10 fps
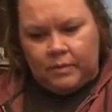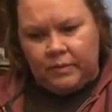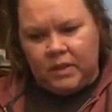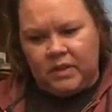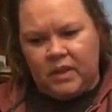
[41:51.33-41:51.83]

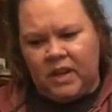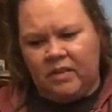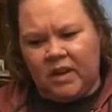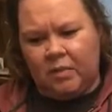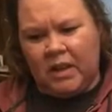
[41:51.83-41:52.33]
It's kind of
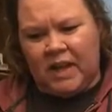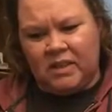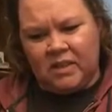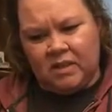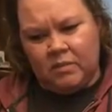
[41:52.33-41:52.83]
like a
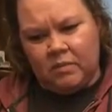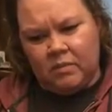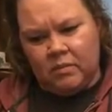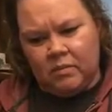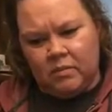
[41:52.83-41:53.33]
plastic,
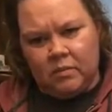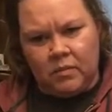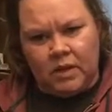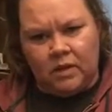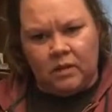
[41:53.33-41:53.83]

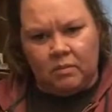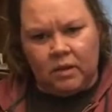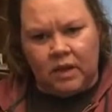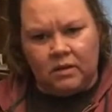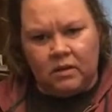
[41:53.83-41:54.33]
like a thin
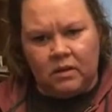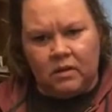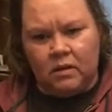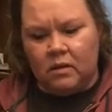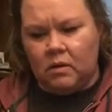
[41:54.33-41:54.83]
plastic
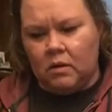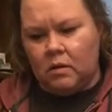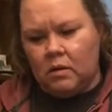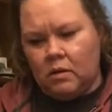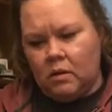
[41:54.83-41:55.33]

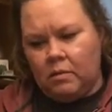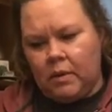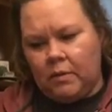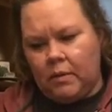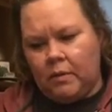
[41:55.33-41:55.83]

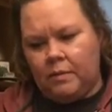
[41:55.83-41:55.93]
paper.